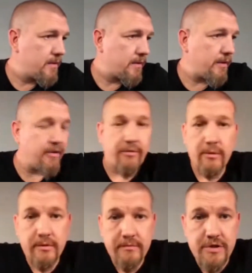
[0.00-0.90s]

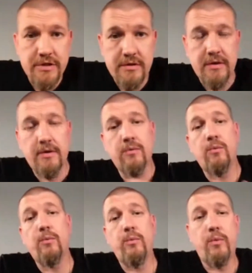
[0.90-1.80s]
everyone, just
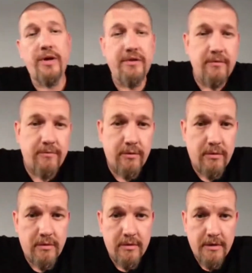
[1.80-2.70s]
waiting
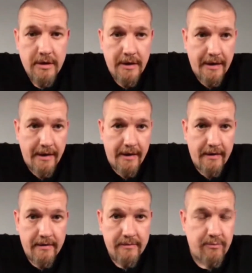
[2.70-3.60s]
for
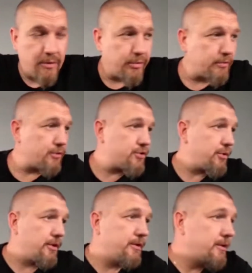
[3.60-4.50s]
people to
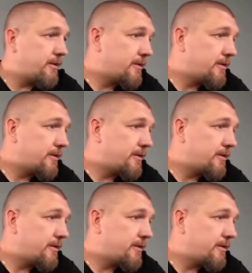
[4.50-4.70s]
join,